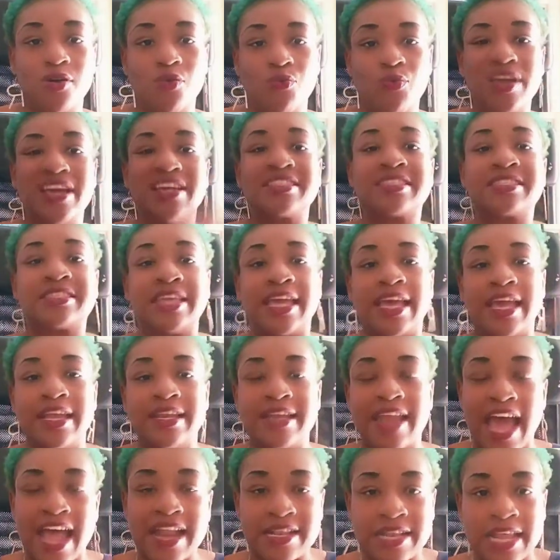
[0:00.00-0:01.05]
We
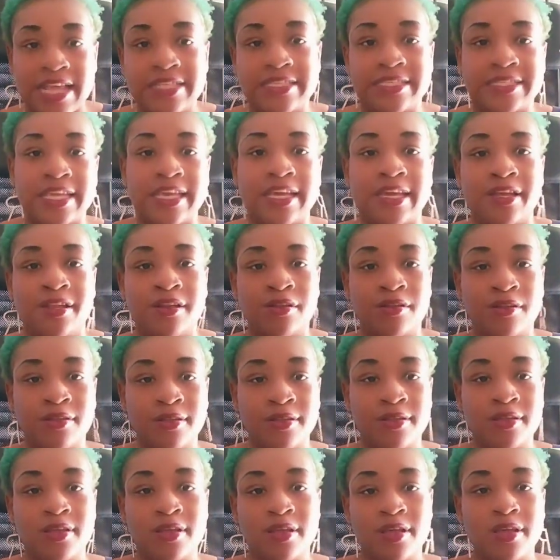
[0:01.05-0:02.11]
ascend, not
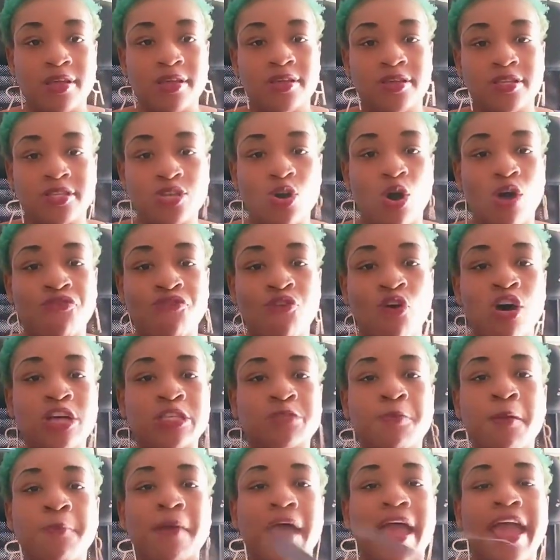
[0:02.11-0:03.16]
descend. So of
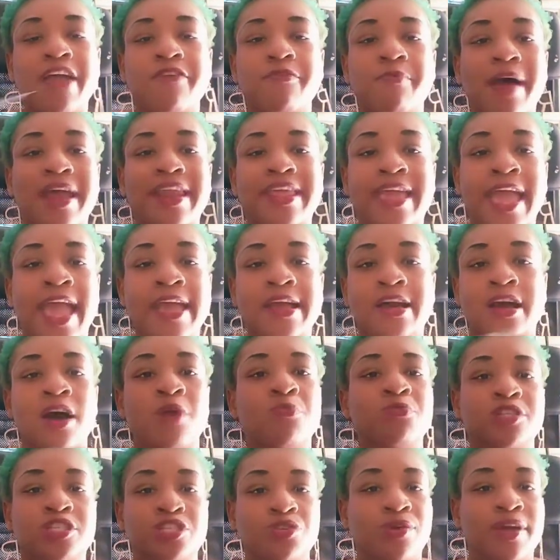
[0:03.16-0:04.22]
course, people, everybody can't
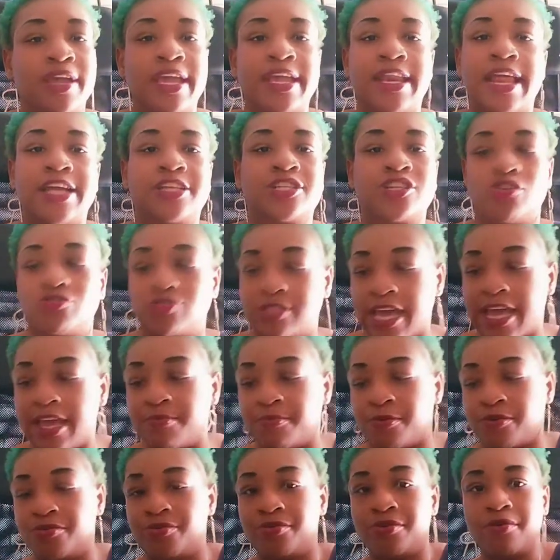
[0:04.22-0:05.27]
come with you and eat at your
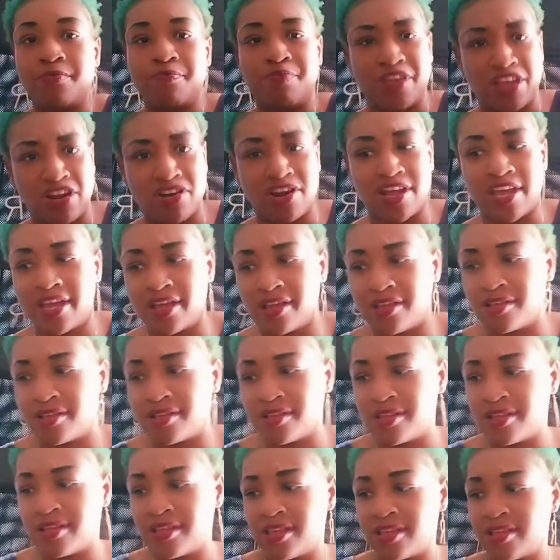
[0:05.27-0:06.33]
table.
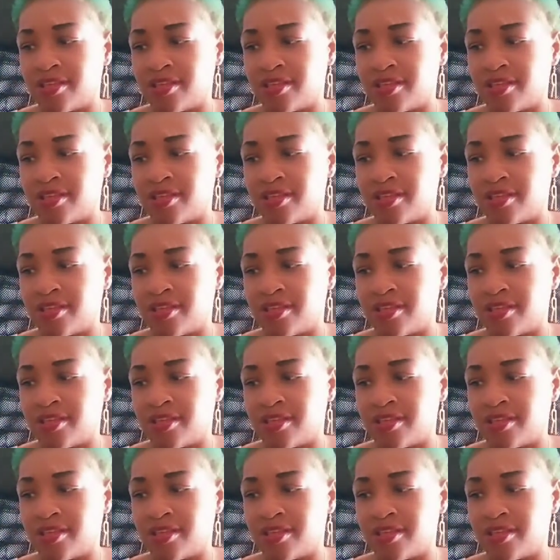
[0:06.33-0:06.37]
Period.